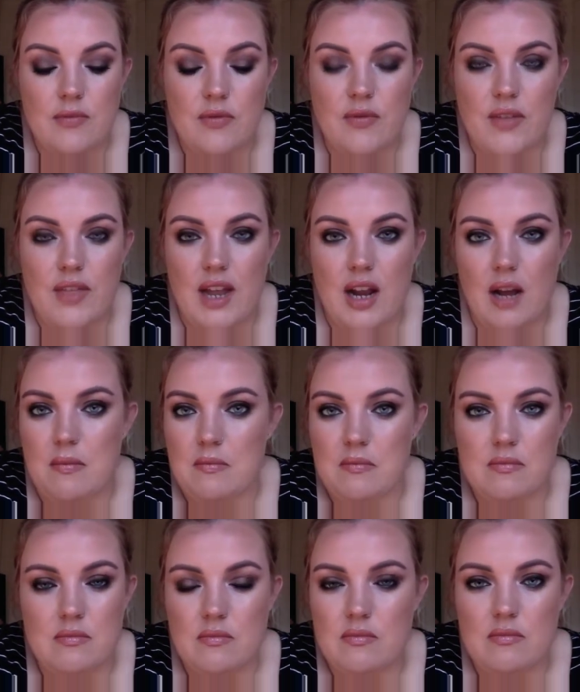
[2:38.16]
for that I'm
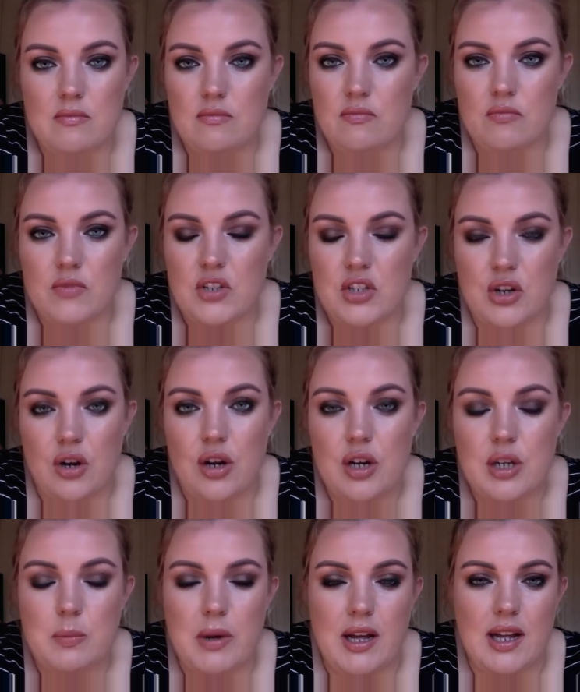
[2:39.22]

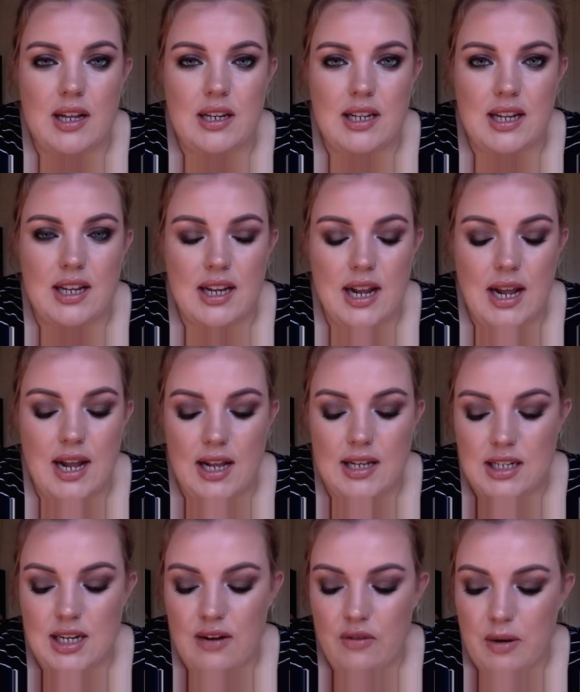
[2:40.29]
stoked. But yeah, I
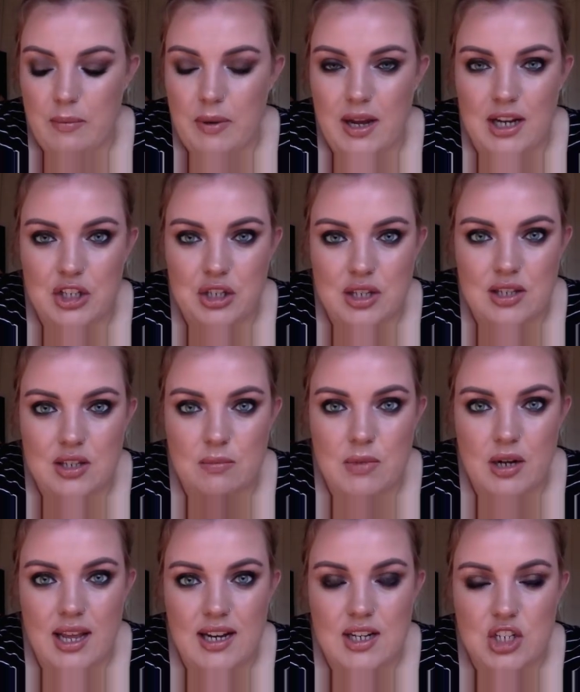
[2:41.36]
did have repercussions on
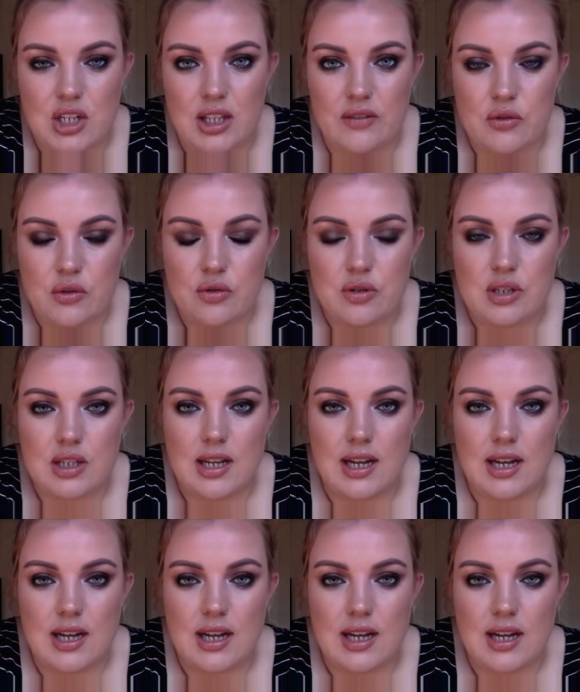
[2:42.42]
my energy levels